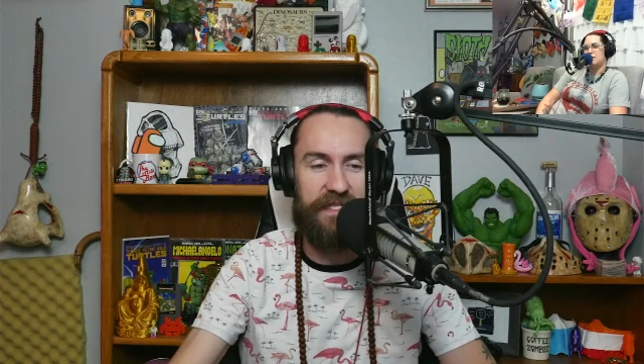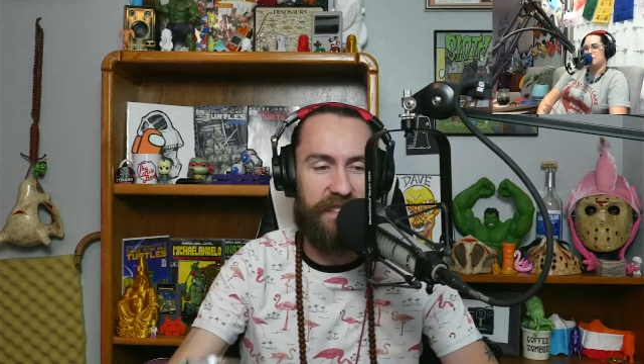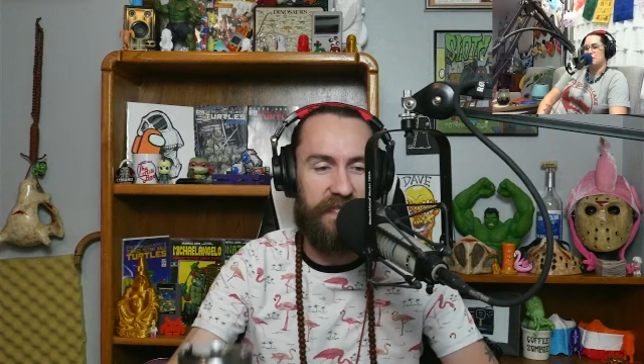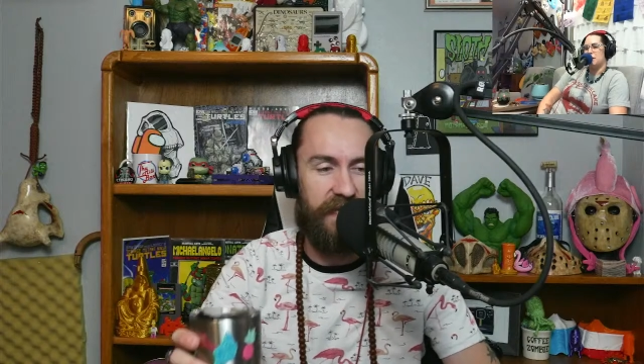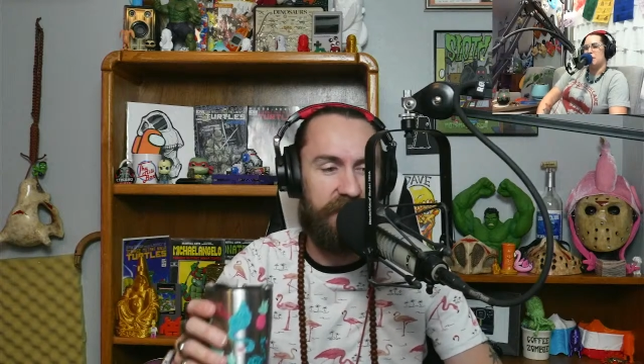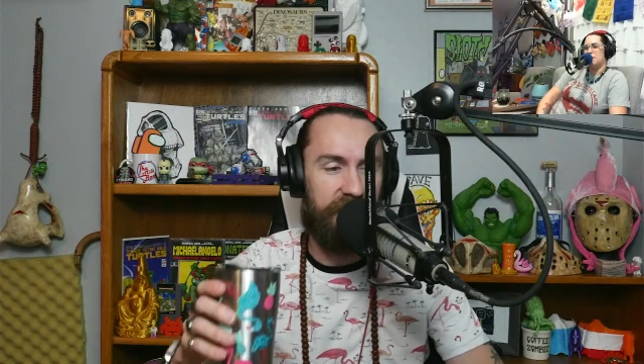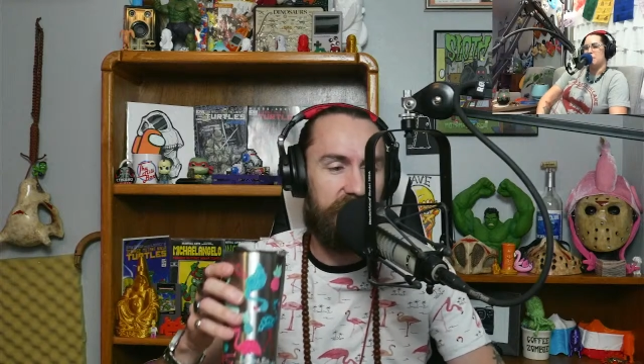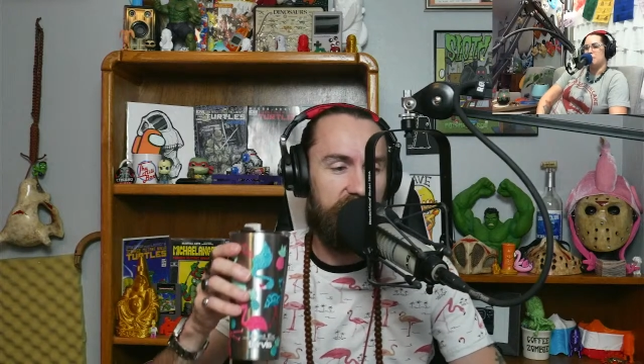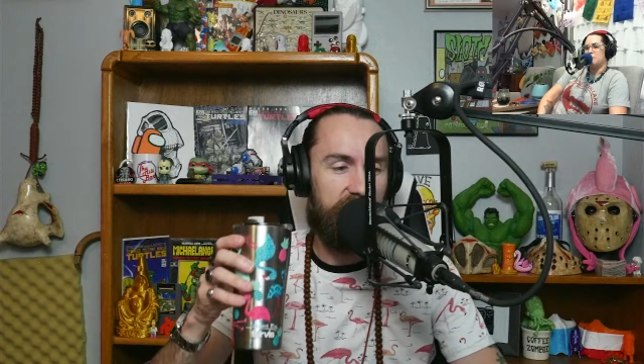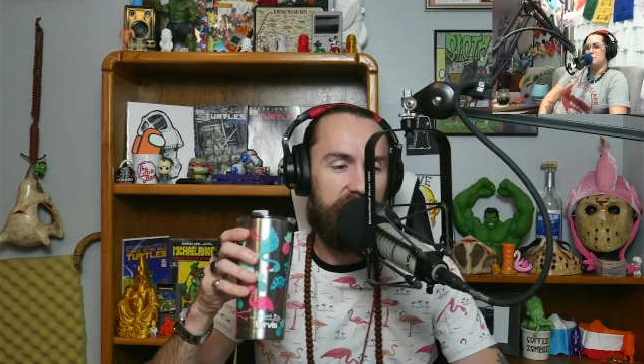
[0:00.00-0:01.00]
You better
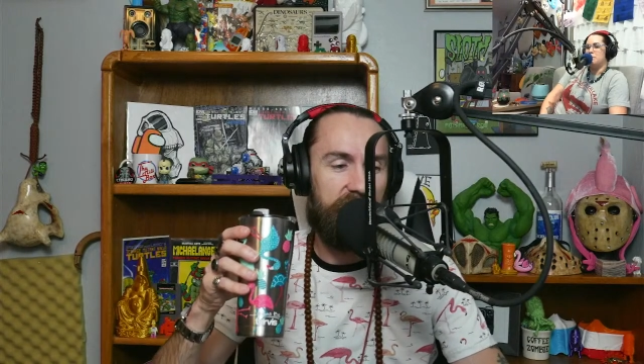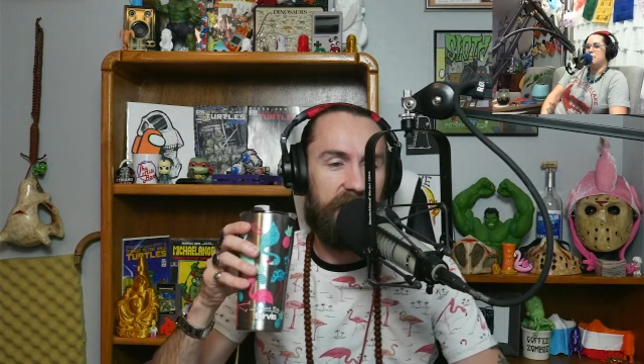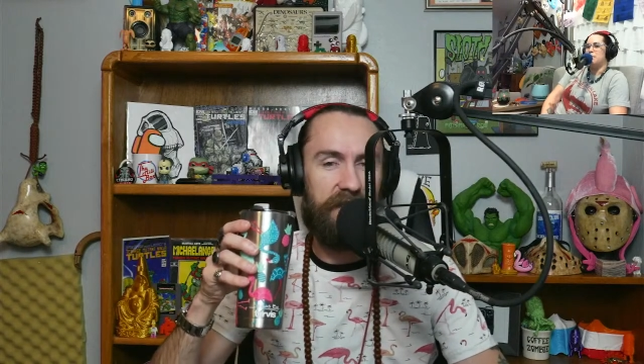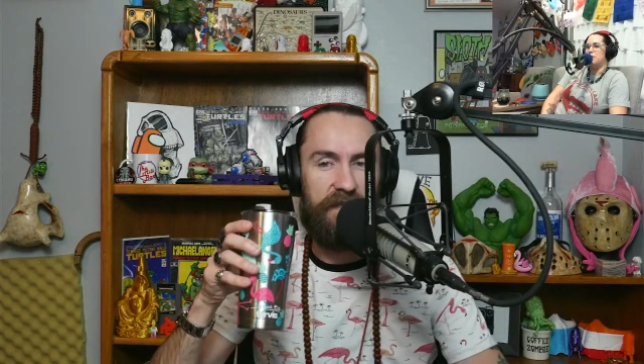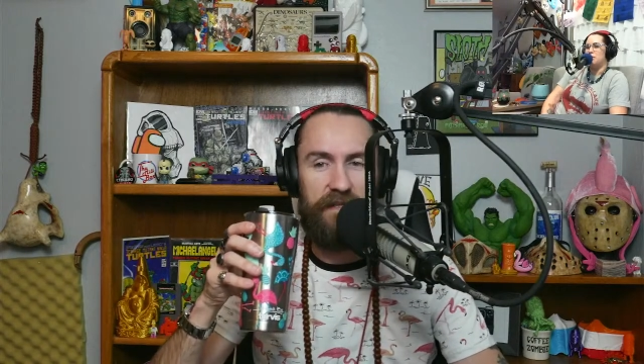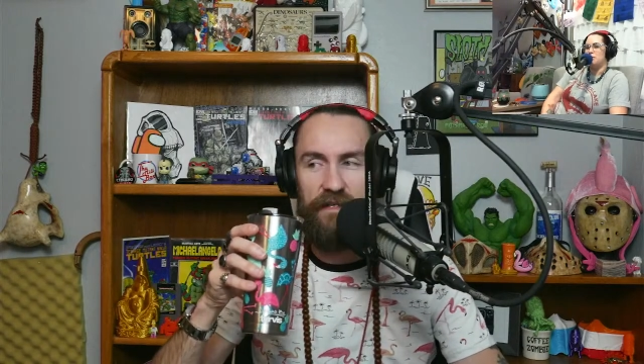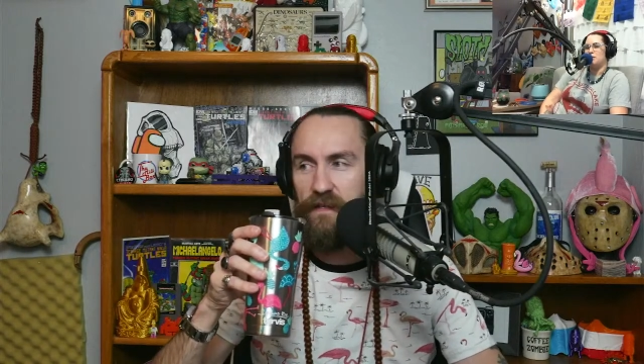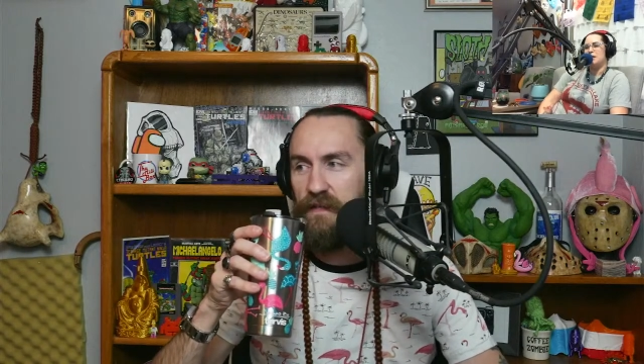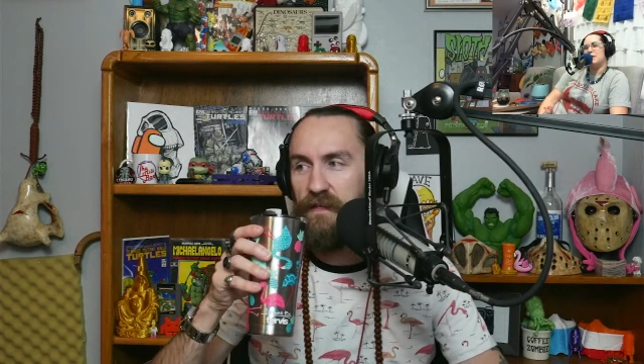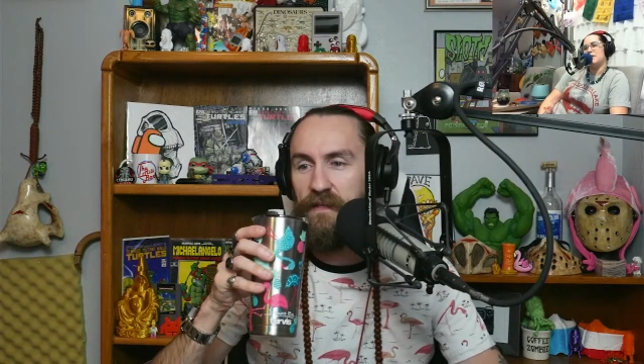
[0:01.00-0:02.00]

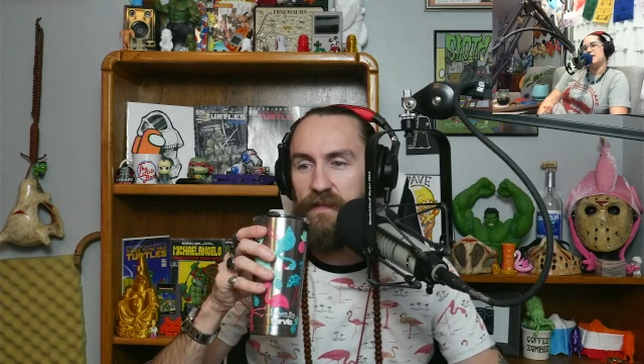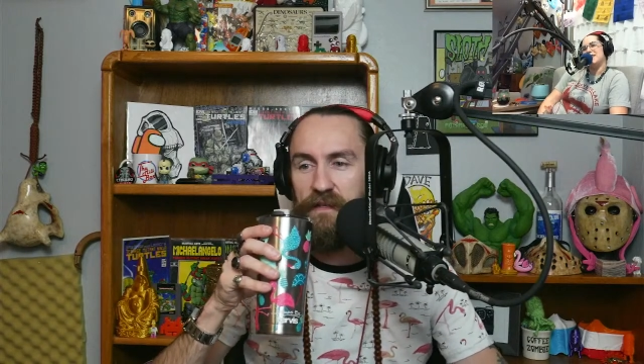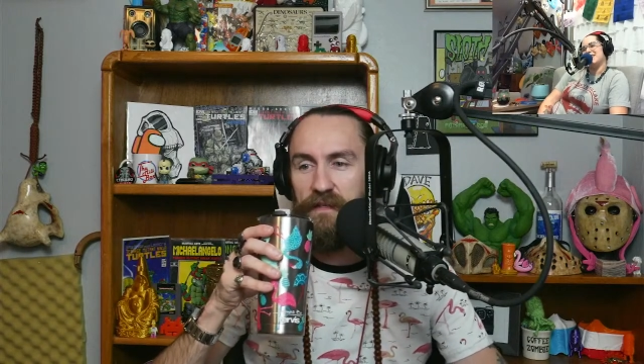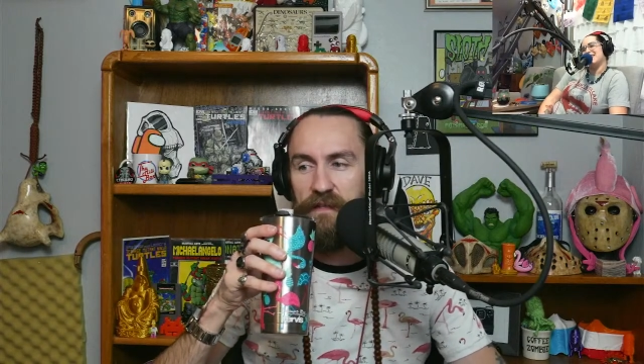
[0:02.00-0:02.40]
believe it.